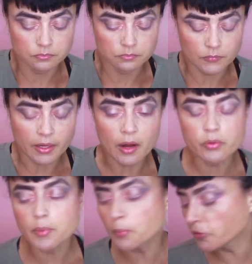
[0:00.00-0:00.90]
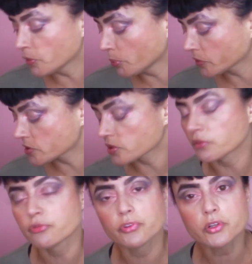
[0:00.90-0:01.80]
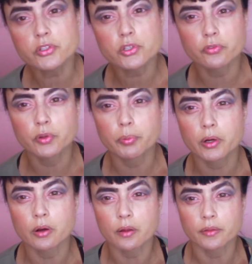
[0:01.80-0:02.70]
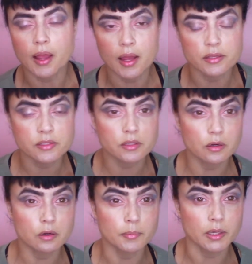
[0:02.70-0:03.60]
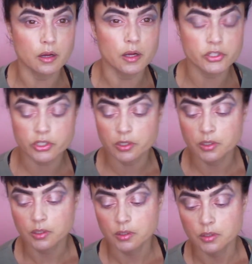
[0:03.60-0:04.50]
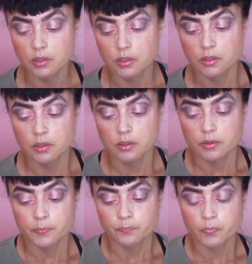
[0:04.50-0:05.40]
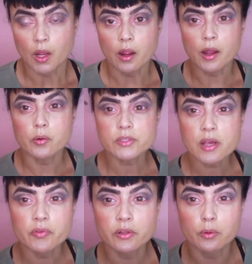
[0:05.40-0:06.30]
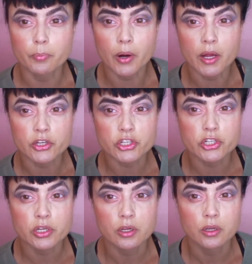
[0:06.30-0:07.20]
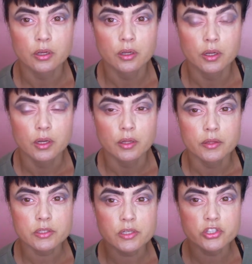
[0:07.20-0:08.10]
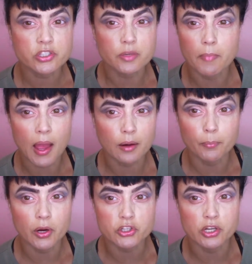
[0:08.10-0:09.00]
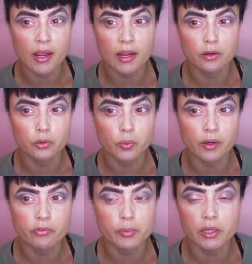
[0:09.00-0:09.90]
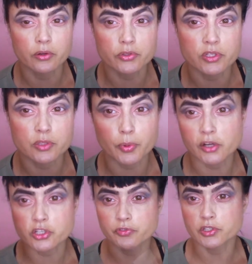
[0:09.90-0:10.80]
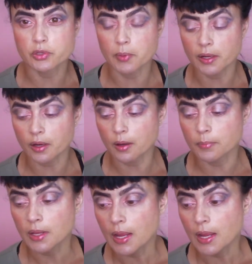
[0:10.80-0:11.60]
I can't remember if you put this on first or if you put it on last. Oh my gosh. I always have a little brush. This is just a MAC brush, an angled one. Everybody knows this brush if you do makeup.